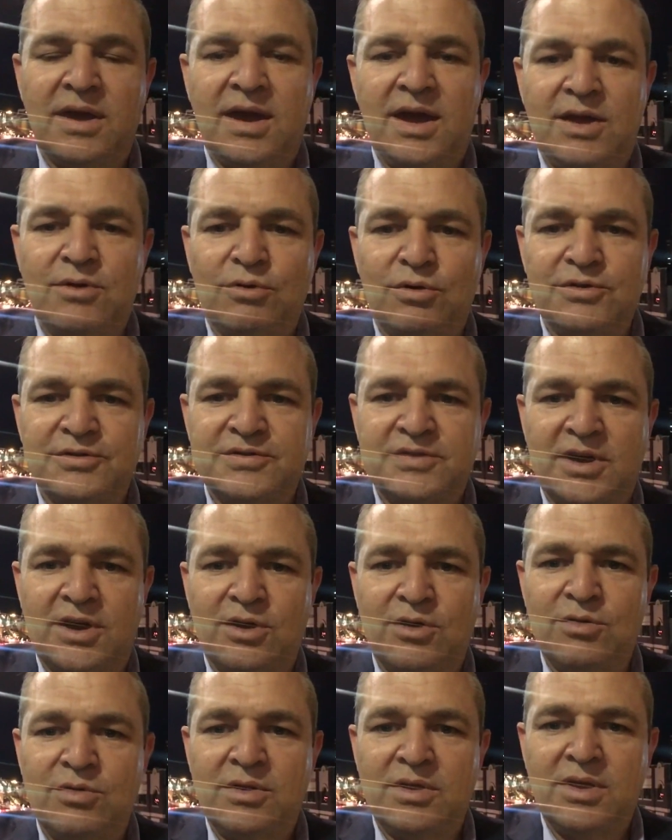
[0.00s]
and
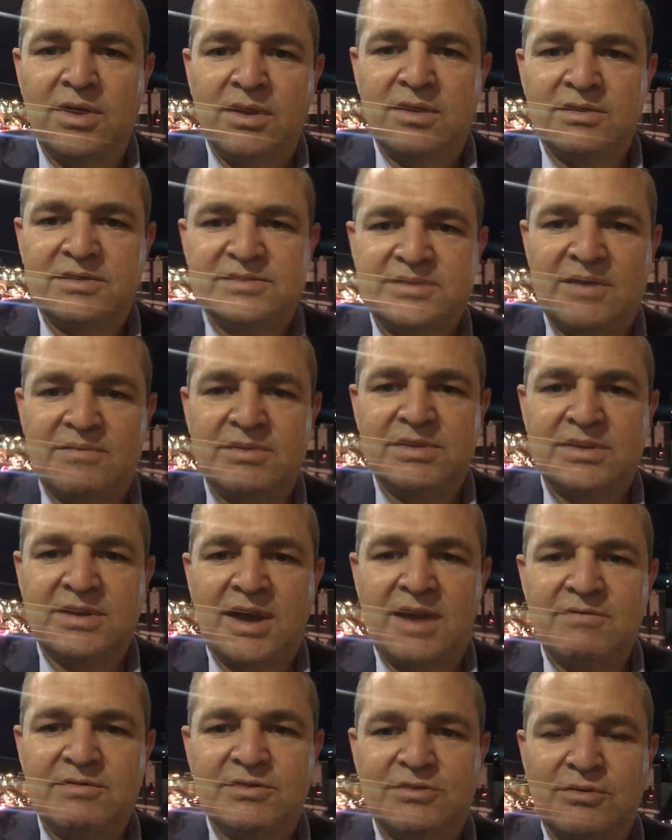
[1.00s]
also 7
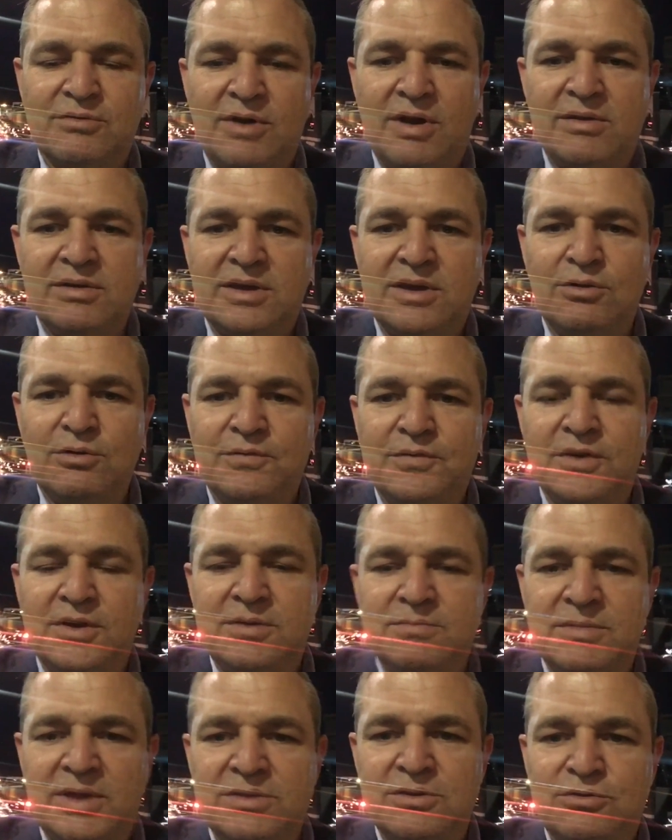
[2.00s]
David Tyrone
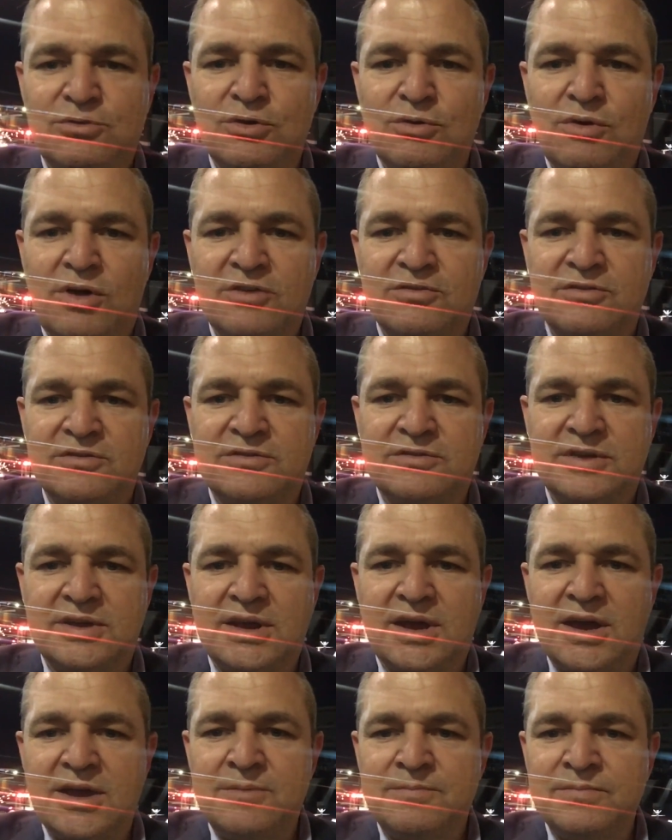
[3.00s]
Guildford. And the two auctions
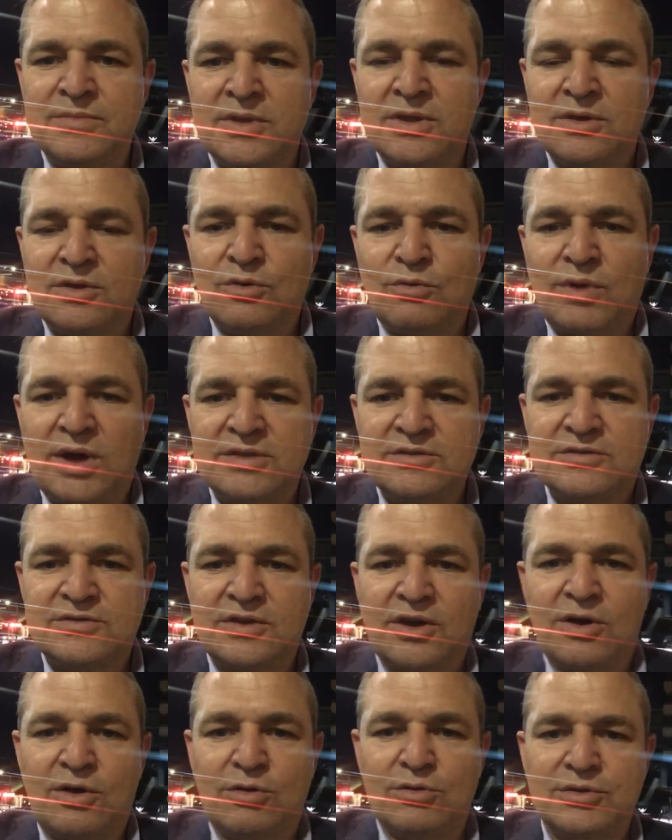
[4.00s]
today, one
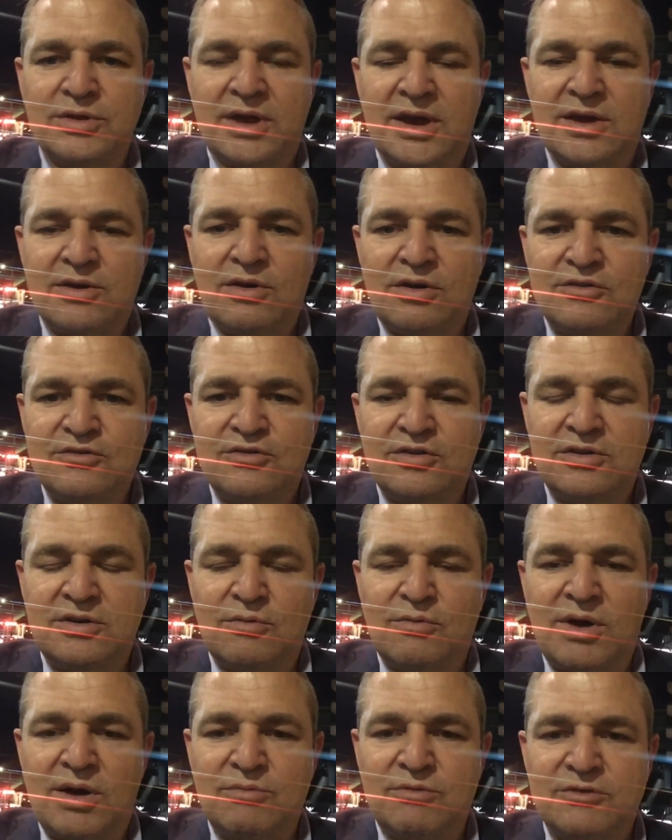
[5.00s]
sold at auction
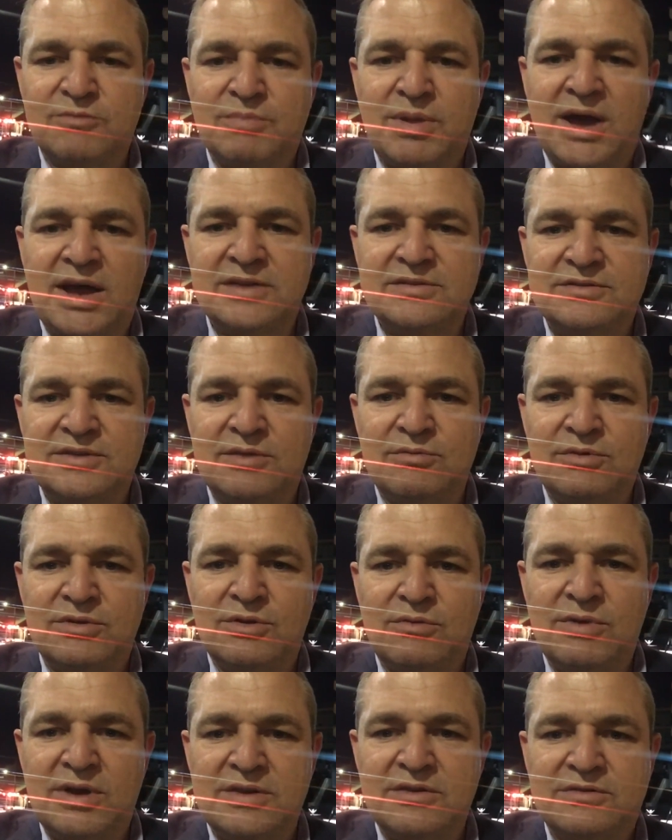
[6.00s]
and one was passed in
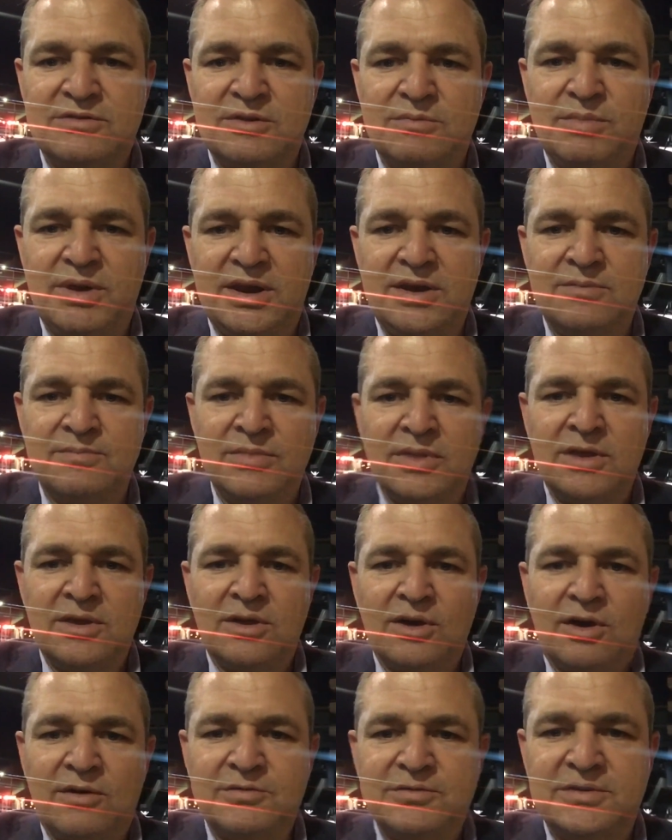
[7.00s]
with a registered bid
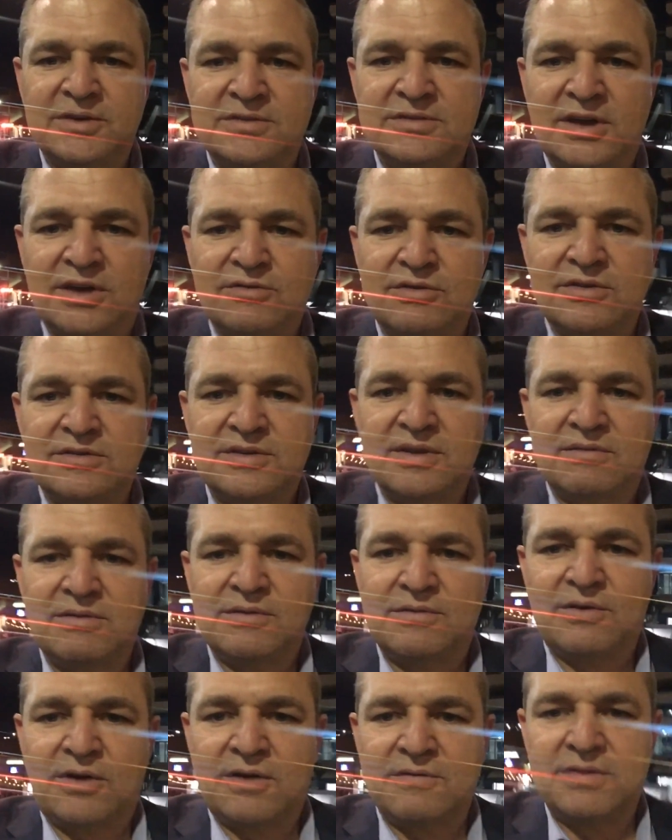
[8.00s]
of
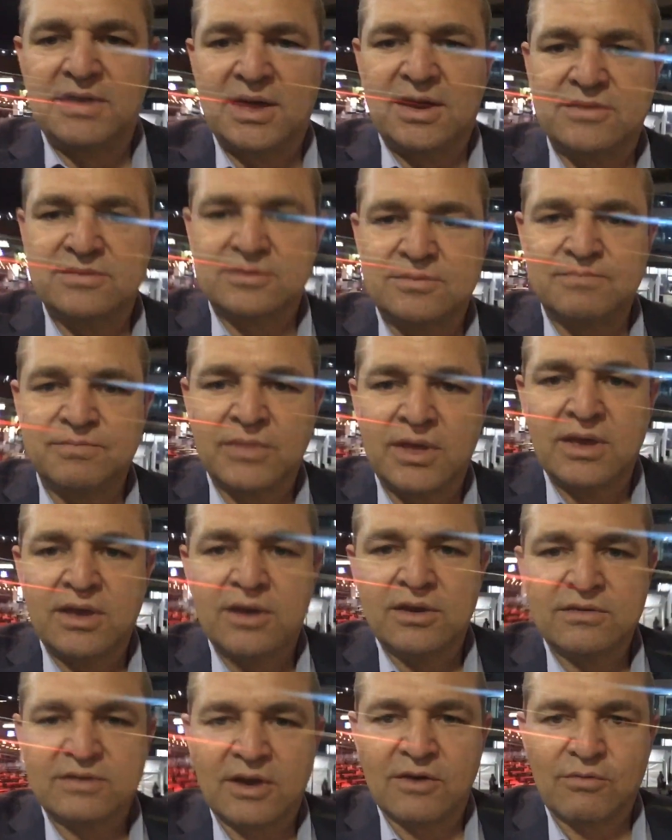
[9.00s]

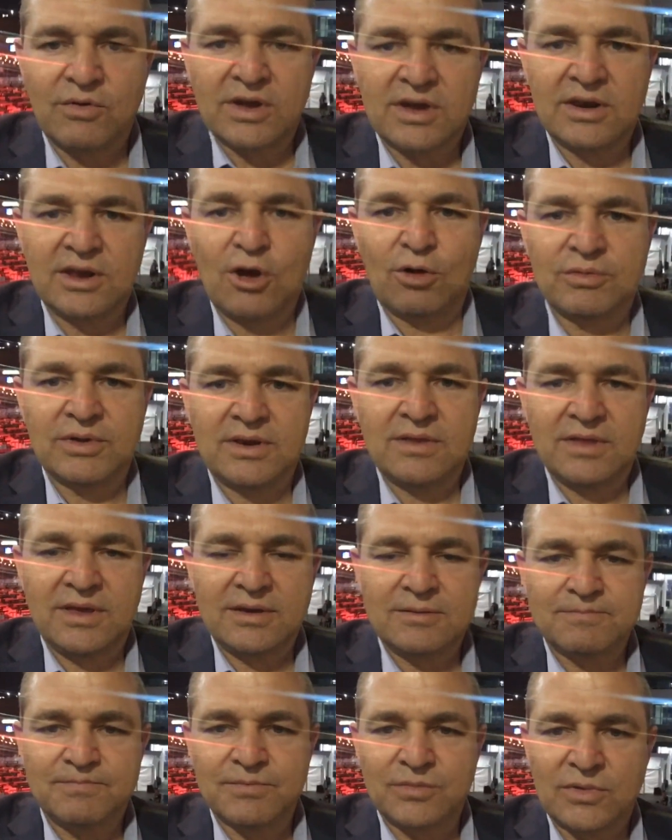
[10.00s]
$675,000. So if we can help you
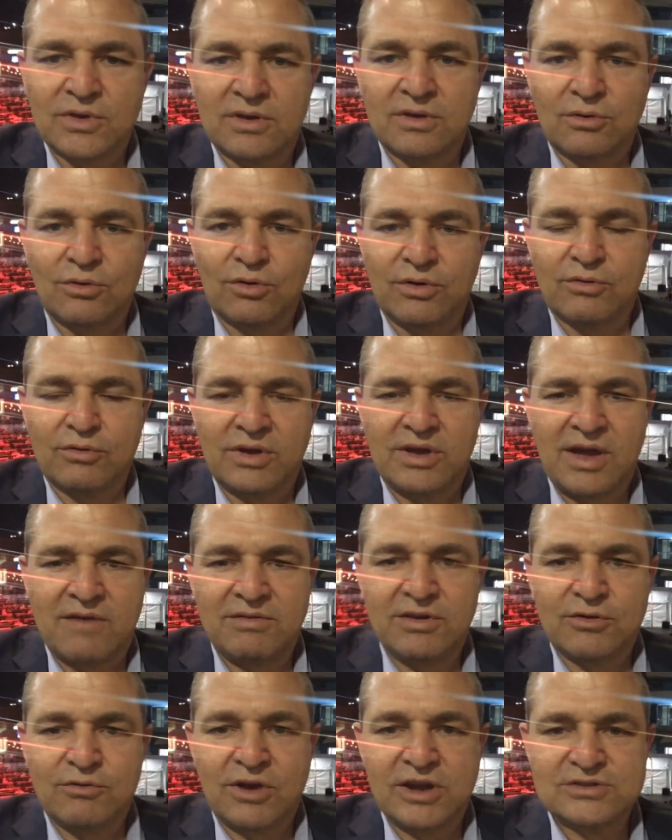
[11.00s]
anything, or if you
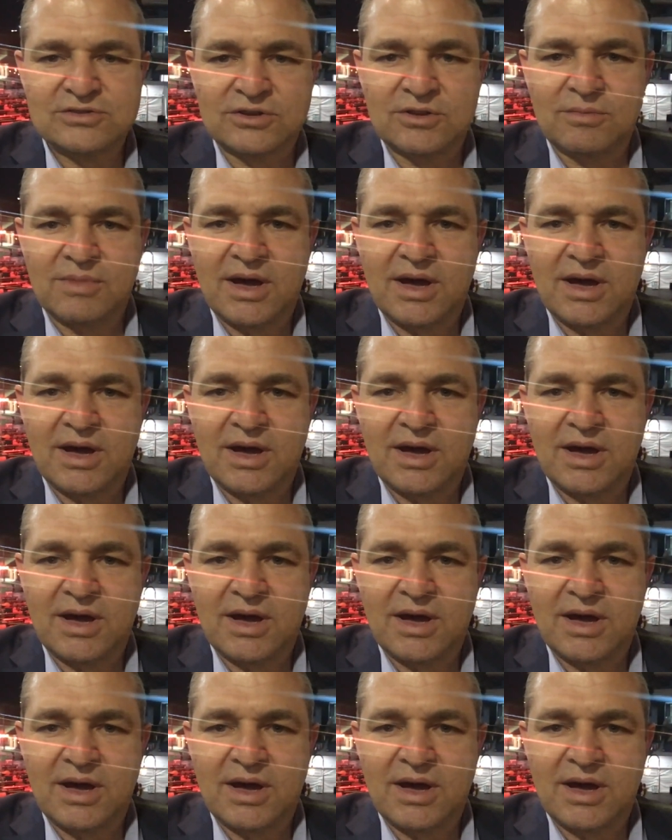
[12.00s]
have any questions on the